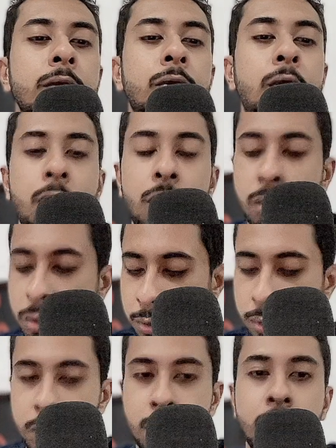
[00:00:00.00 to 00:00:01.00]

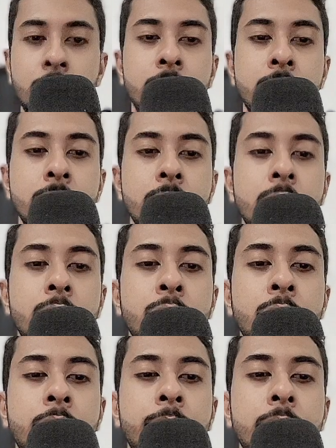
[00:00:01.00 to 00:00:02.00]
For this it
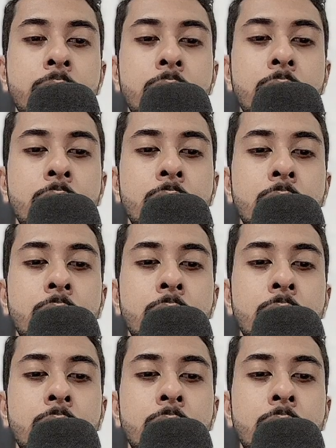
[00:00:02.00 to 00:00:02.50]
will be,